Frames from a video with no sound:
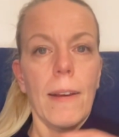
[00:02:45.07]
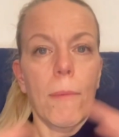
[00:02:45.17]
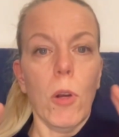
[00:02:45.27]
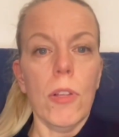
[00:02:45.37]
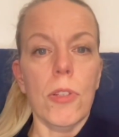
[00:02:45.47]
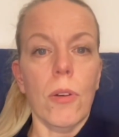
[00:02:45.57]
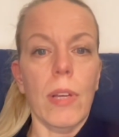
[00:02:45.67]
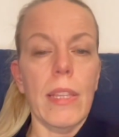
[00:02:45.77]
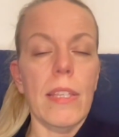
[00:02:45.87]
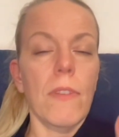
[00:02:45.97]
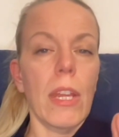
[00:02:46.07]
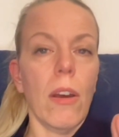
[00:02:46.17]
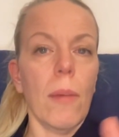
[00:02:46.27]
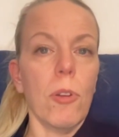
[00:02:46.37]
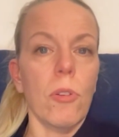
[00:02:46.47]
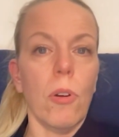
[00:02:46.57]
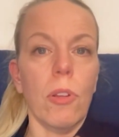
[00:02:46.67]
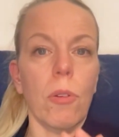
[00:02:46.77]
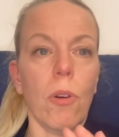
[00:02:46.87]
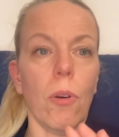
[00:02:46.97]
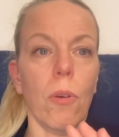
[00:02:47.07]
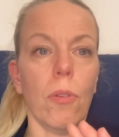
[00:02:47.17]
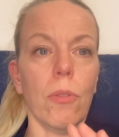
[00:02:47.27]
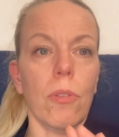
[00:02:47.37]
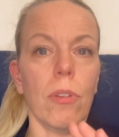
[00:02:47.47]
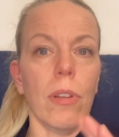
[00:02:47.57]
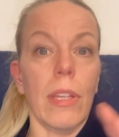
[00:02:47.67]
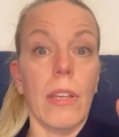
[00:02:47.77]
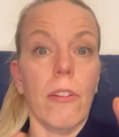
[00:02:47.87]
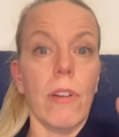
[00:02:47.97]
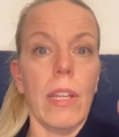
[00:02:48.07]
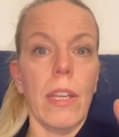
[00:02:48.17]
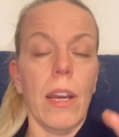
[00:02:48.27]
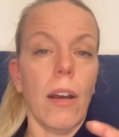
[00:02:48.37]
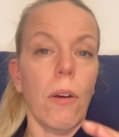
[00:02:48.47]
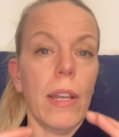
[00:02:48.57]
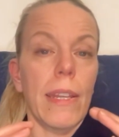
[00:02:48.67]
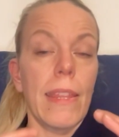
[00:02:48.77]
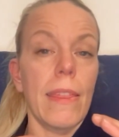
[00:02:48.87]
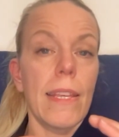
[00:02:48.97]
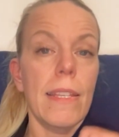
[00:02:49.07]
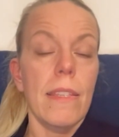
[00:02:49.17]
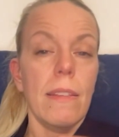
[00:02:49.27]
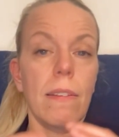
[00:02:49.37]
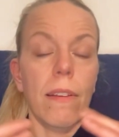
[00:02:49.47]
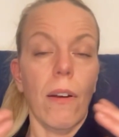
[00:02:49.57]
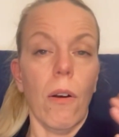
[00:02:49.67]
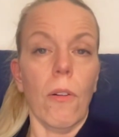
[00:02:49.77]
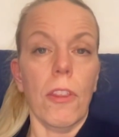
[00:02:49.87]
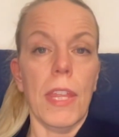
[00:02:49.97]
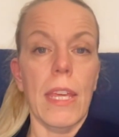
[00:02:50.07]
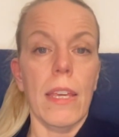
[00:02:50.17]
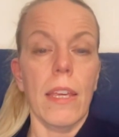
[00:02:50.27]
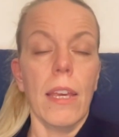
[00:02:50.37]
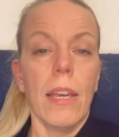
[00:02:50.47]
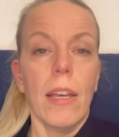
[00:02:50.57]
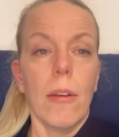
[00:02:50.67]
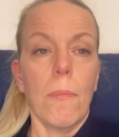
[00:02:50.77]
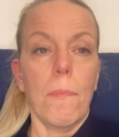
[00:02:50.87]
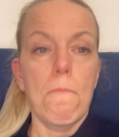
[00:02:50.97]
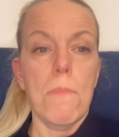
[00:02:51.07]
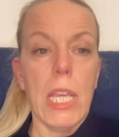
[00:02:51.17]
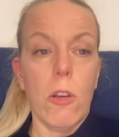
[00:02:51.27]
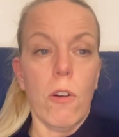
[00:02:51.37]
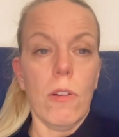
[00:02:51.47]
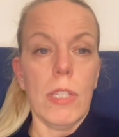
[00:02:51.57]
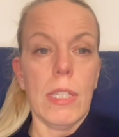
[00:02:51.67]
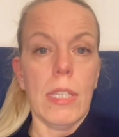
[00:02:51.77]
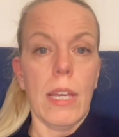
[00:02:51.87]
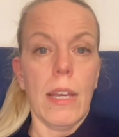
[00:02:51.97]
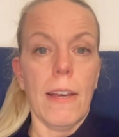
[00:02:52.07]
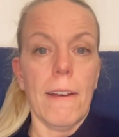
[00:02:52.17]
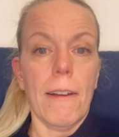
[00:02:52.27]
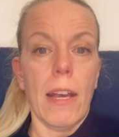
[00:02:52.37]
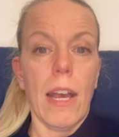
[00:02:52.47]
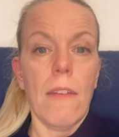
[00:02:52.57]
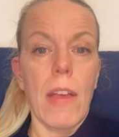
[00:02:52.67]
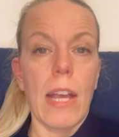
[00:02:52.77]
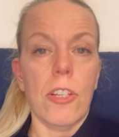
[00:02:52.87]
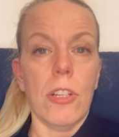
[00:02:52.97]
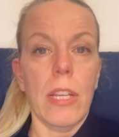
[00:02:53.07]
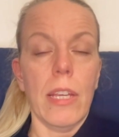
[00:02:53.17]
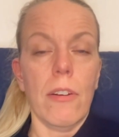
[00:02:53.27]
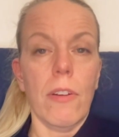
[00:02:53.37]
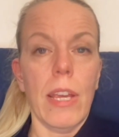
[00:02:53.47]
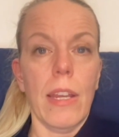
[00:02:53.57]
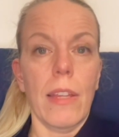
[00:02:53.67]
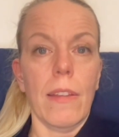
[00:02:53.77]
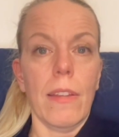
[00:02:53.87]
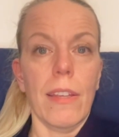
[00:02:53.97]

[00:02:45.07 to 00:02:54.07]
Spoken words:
Also, in this video, I'm not going to go to the nitty-gritty how I did this whole thing, because I've actually created.